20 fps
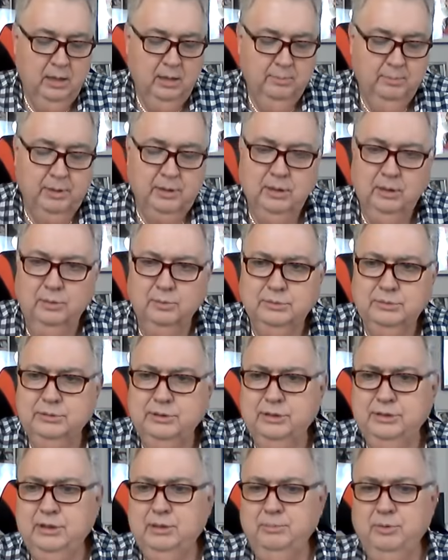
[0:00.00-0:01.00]
Because
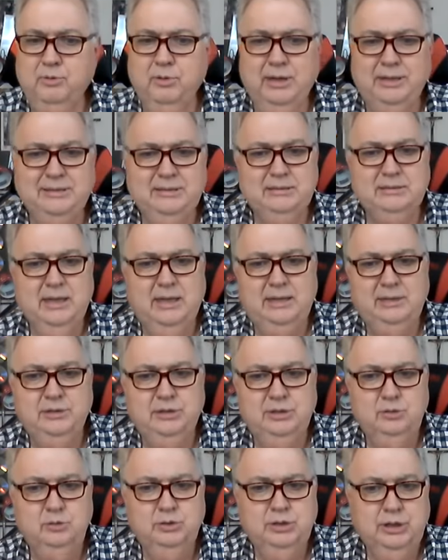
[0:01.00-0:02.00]
the Democrats has got
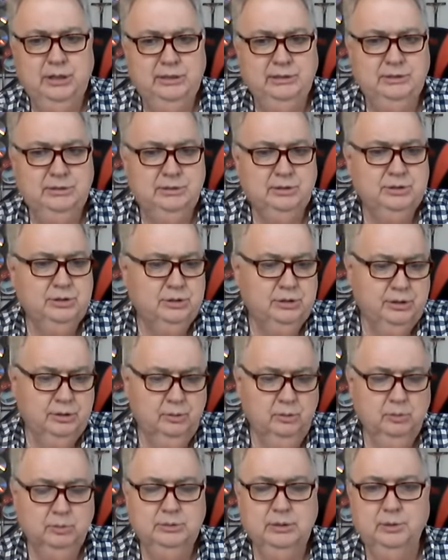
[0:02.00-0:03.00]
two chances to
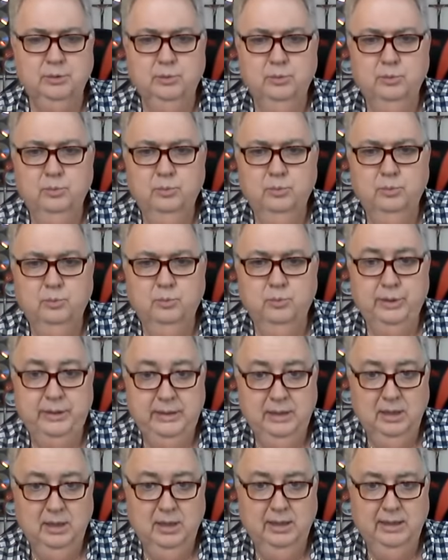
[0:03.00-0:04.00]
use a
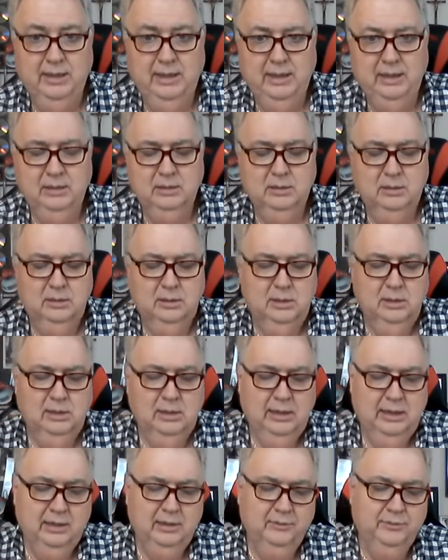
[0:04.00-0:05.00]
Recon Act,
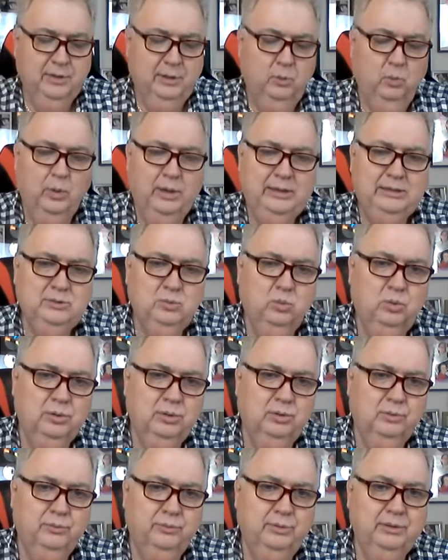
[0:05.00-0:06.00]
and if they waste one
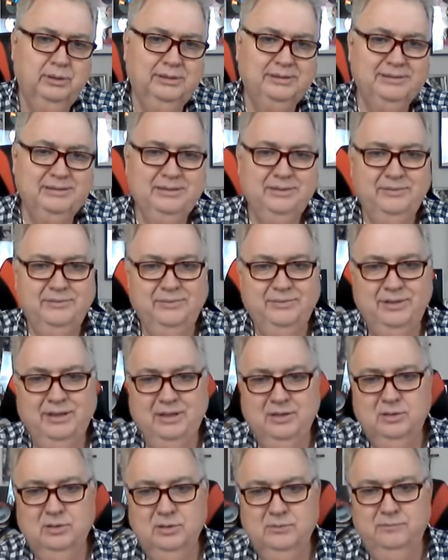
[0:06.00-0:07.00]
on this, they
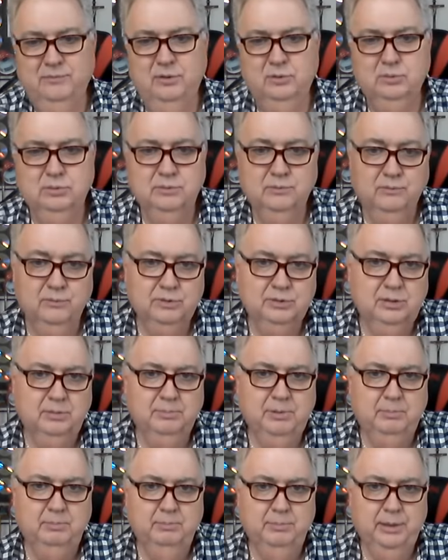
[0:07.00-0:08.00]
could have used it for
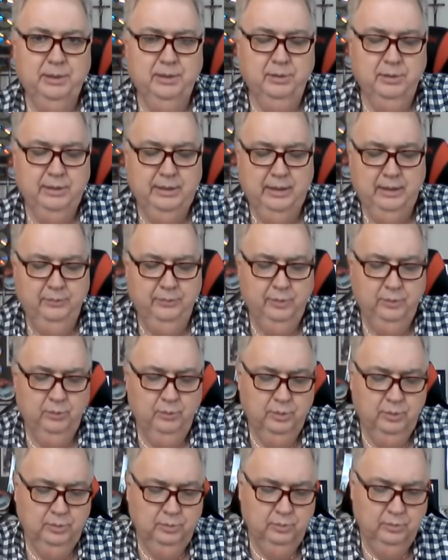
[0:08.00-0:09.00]
something better down the
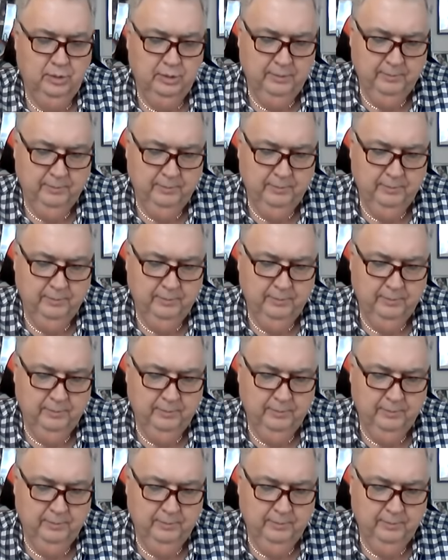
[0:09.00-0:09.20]
road.